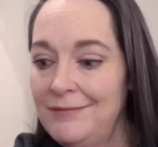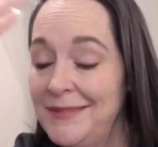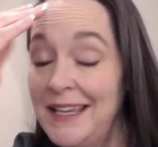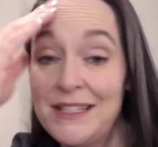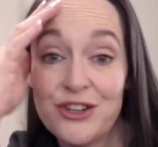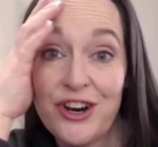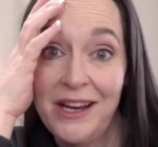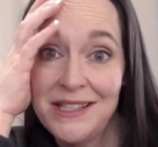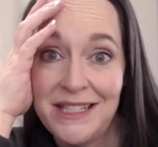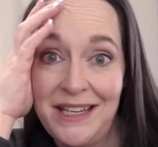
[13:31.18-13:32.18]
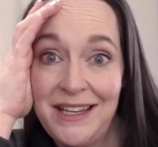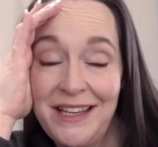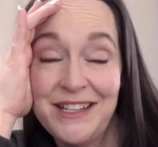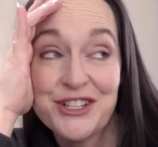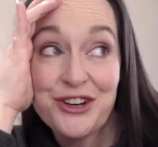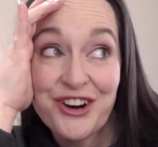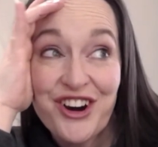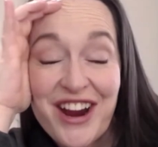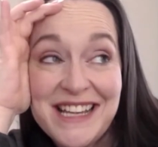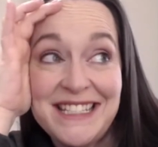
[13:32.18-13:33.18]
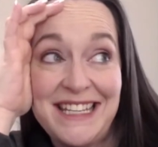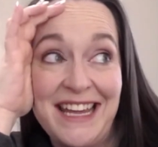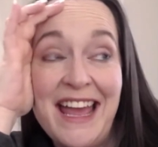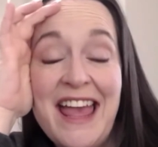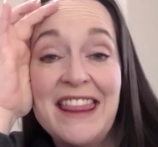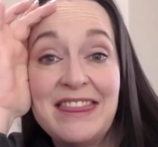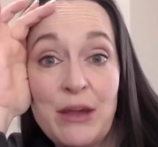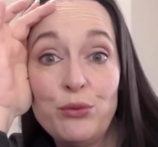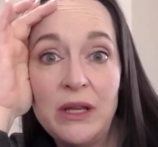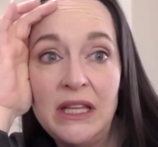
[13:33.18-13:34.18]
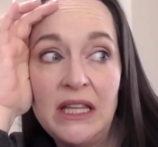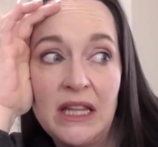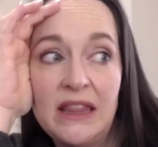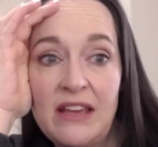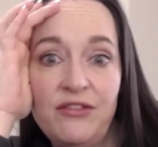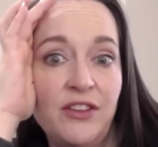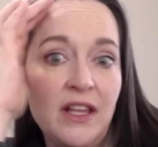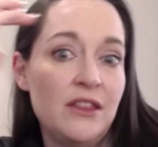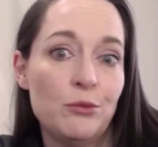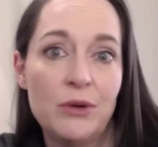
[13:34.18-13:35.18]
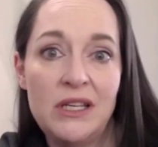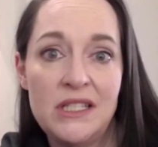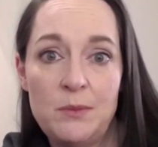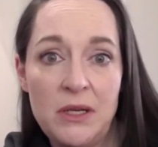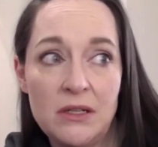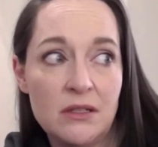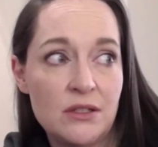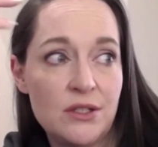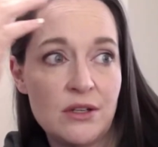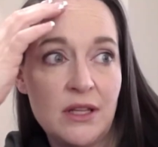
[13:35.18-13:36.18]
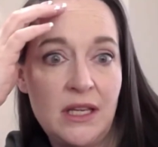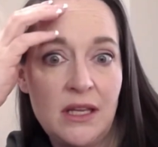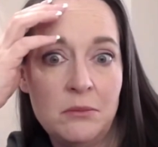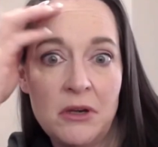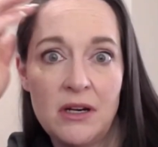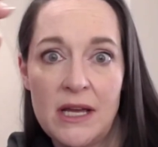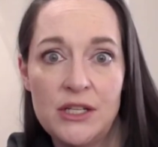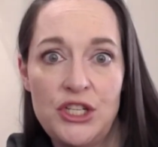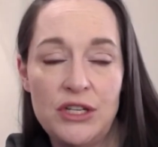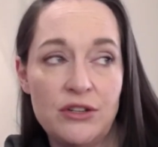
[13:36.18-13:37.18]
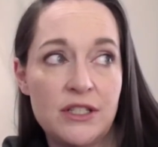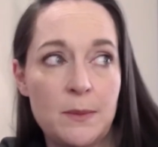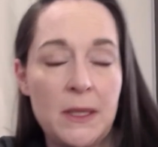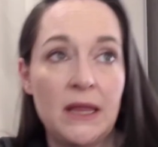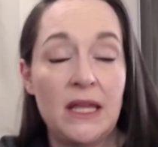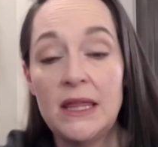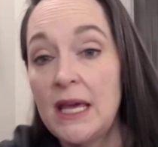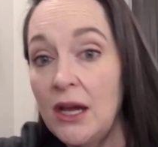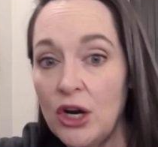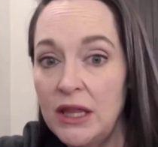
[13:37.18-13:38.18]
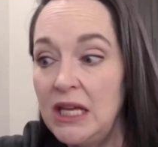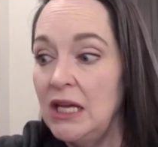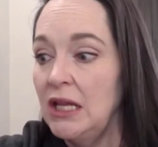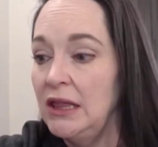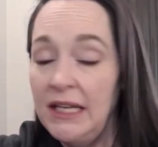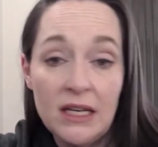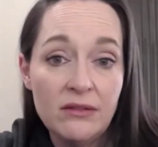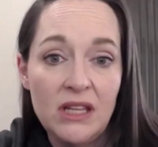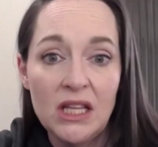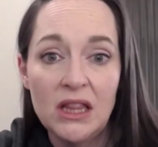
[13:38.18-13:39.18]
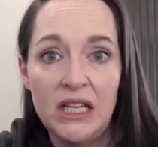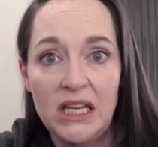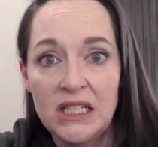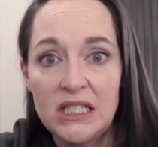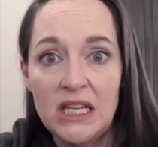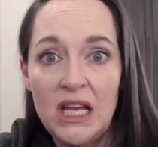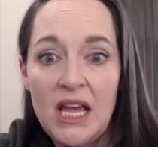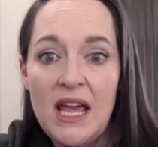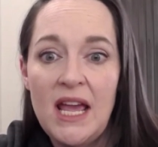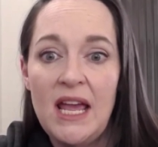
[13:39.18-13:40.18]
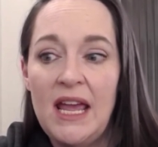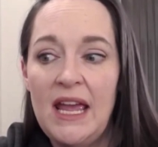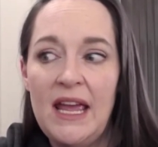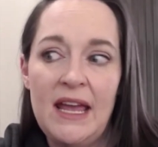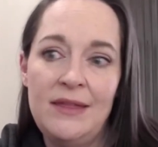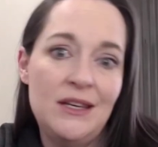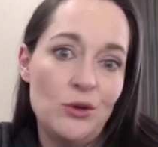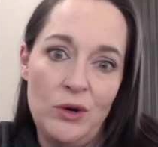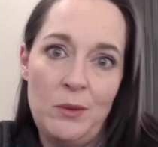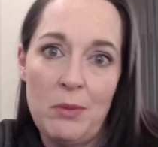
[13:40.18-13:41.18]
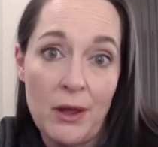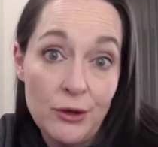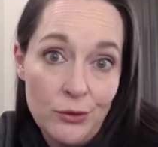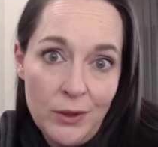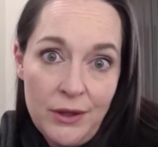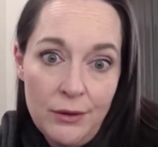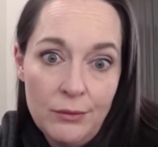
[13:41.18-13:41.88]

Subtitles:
It's crazy. It is crazy. They feel like they're Britney Spears or like Kim Kardashian or something. Like they are the elite of the elite, and they don't want to be bothered with you.